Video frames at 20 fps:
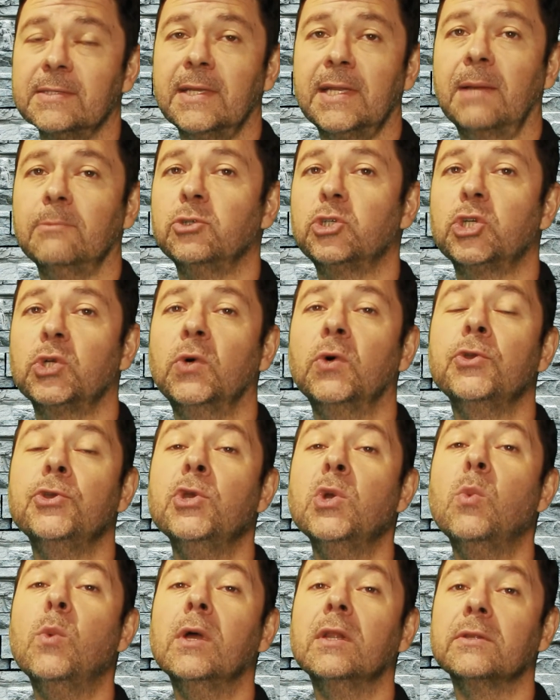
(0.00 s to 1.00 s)
and I'm sure
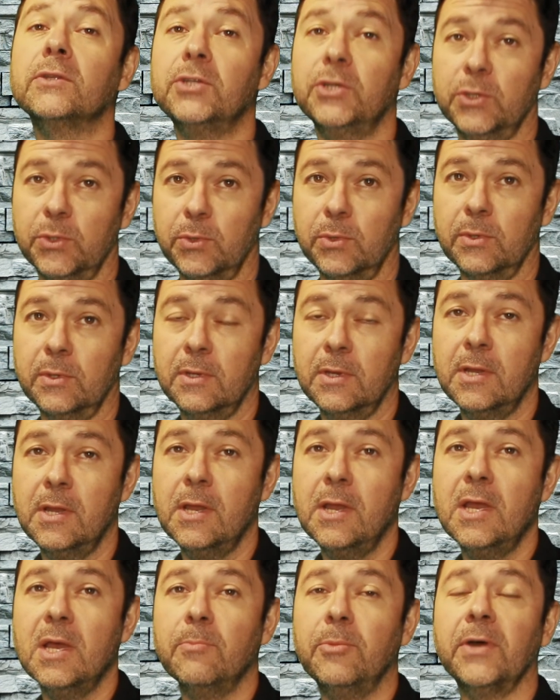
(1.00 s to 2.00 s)
you will too.
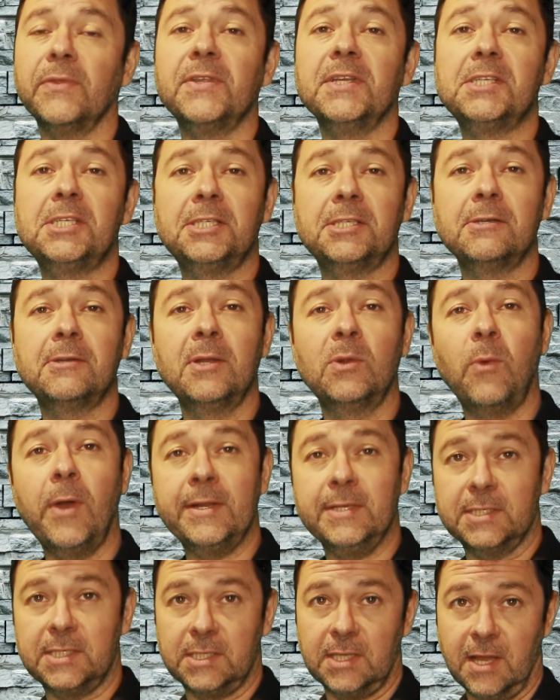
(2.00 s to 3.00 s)
But this is a good way
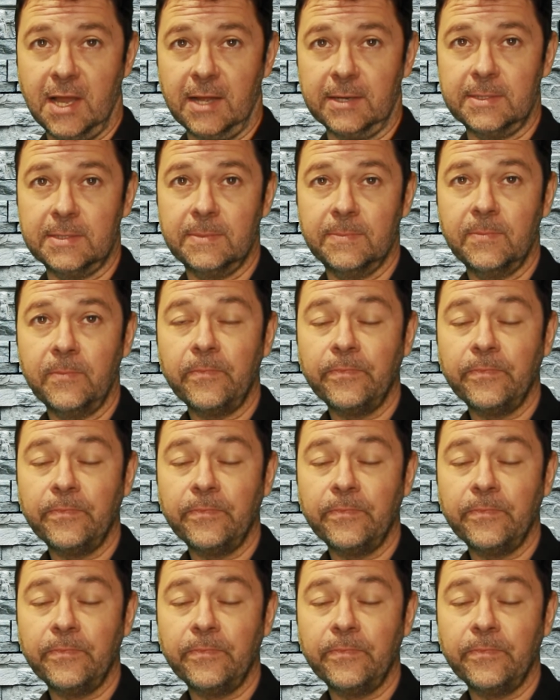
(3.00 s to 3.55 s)
to start.